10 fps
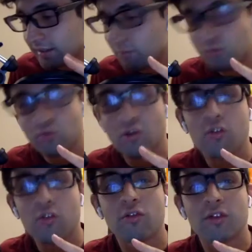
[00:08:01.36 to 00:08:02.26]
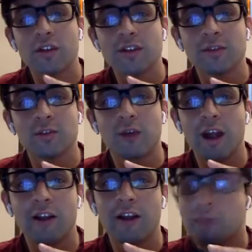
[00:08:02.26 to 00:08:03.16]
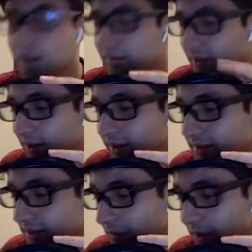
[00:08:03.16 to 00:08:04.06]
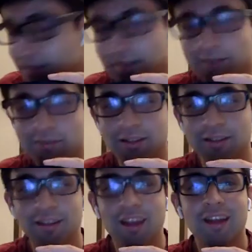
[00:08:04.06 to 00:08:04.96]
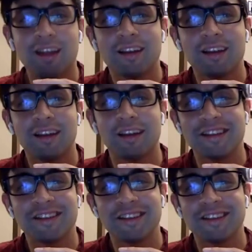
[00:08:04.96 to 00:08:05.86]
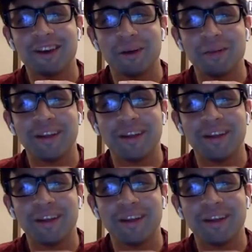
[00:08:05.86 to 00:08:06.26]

it Bruno or is it Maguire? I'm not even going to say Mason because it's not